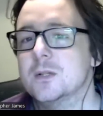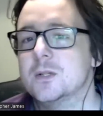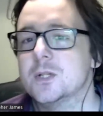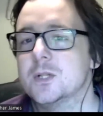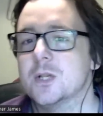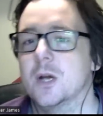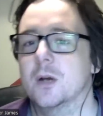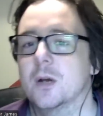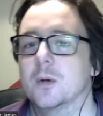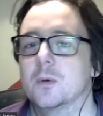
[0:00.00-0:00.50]
yeah.
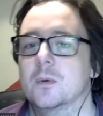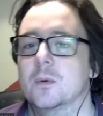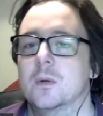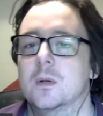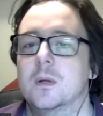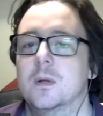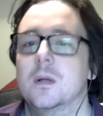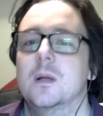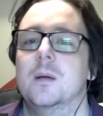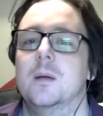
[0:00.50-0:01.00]
so
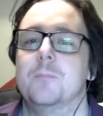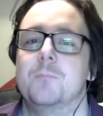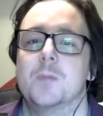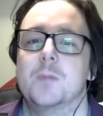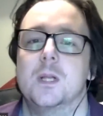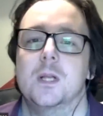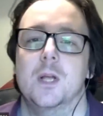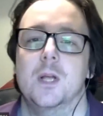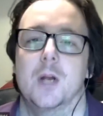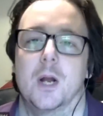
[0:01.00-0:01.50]

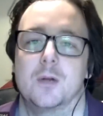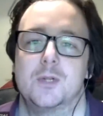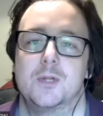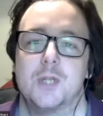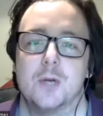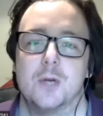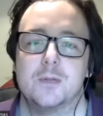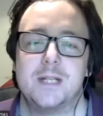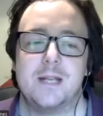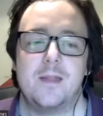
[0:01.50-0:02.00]
you know
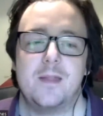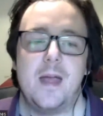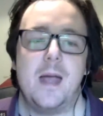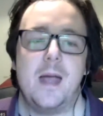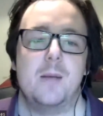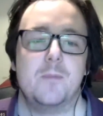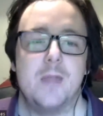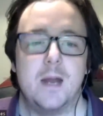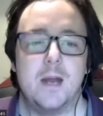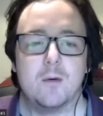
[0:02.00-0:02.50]
so to
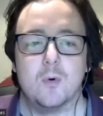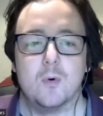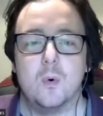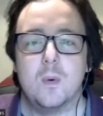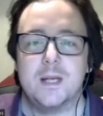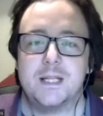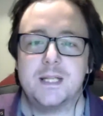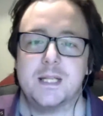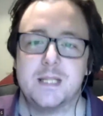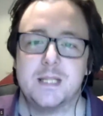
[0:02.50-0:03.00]
them they're
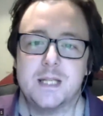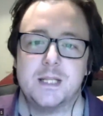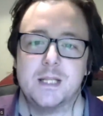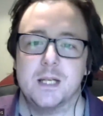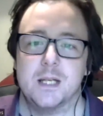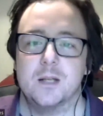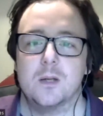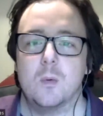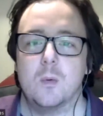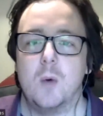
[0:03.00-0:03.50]
always
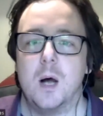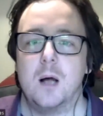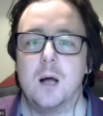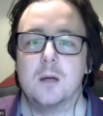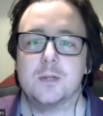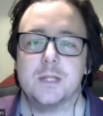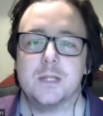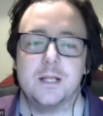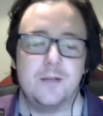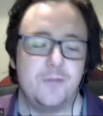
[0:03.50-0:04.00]
existing in the
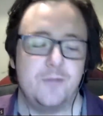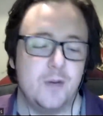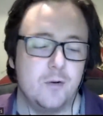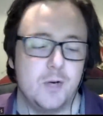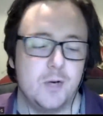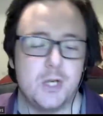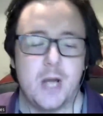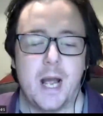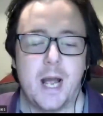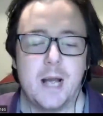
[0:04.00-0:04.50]
wild and if they're
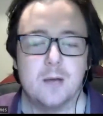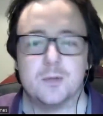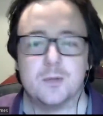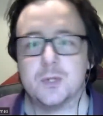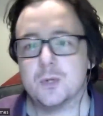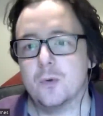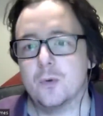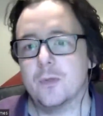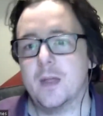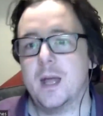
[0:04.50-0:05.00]
in your
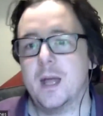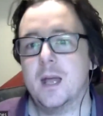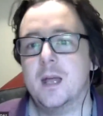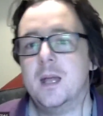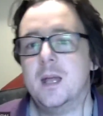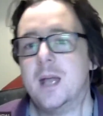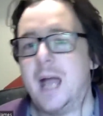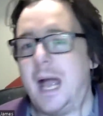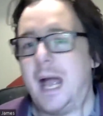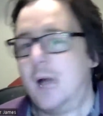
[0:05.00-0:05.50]
house or they're
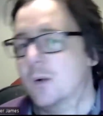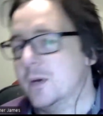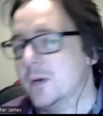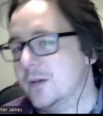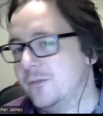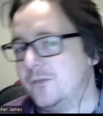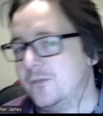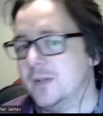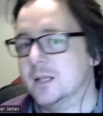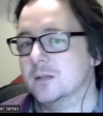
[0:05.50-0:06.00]
out in
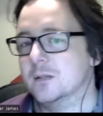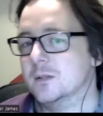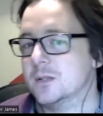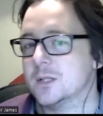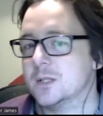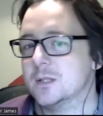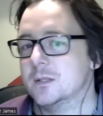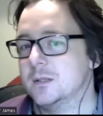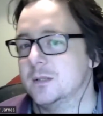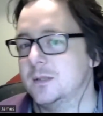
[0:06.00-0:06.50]
the
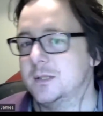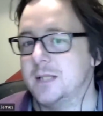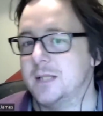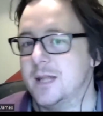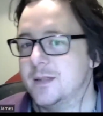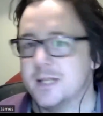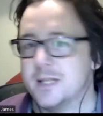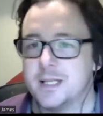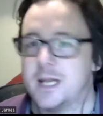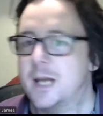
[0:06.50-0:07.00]
field
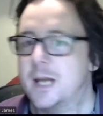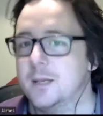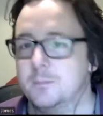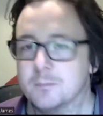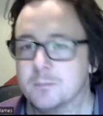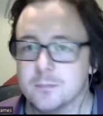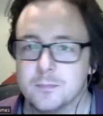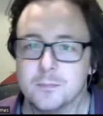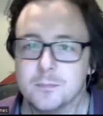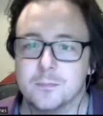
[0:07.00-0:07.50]
they're the same
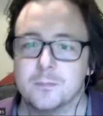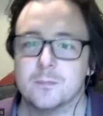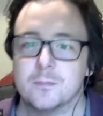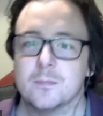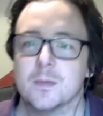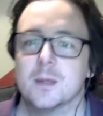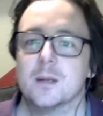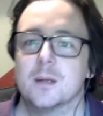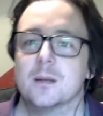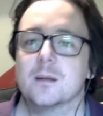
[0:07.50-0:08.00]

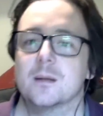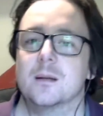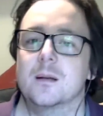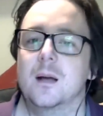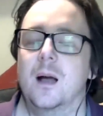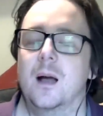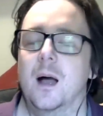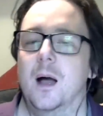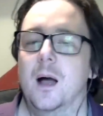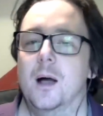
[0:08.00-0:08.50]

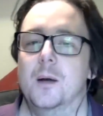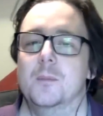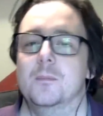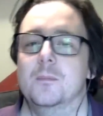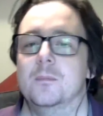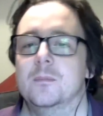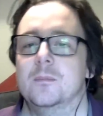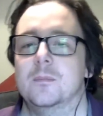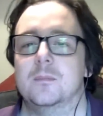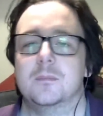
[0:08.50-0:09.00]

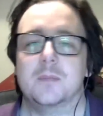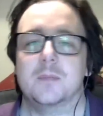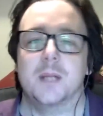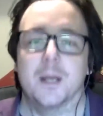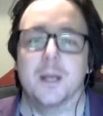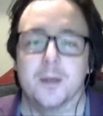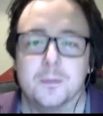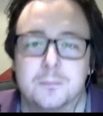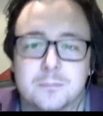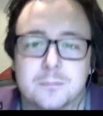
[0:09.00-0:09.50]
um you know